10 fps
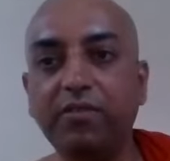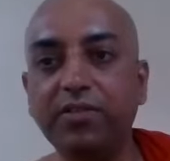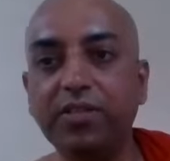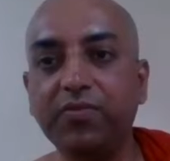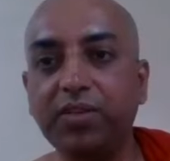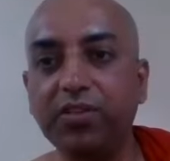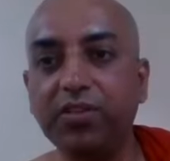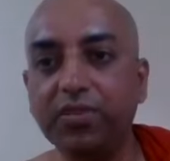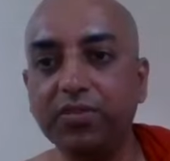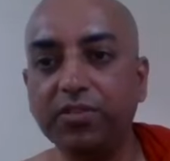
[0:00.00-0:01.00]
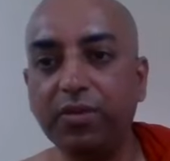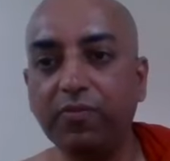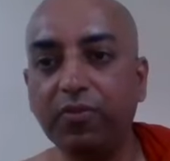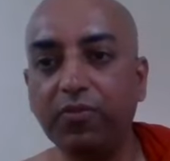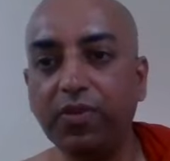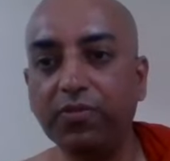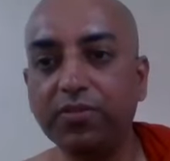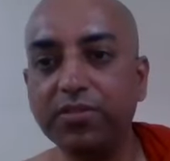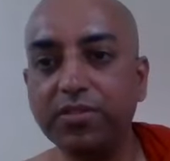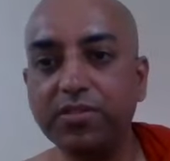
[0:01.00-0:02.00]
I will just finish off these some 4 or 5
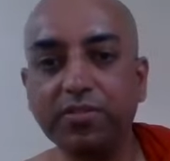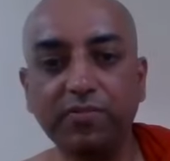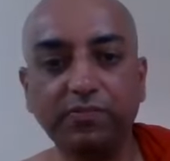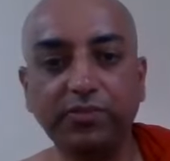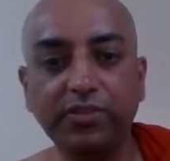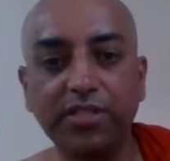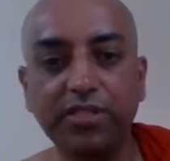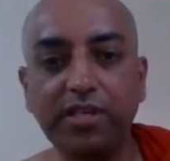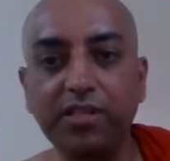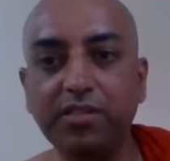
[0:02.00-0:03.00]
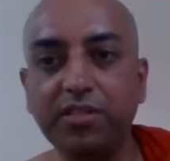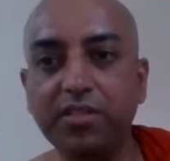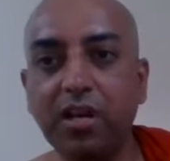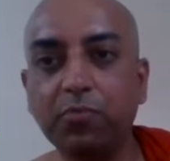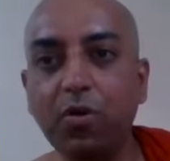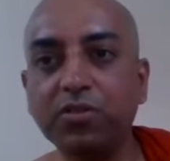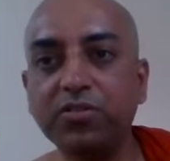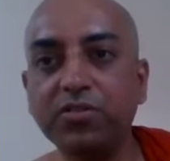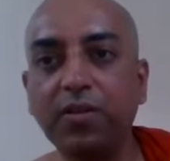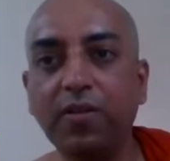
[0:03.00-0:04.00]
questions which are sent in this chat box.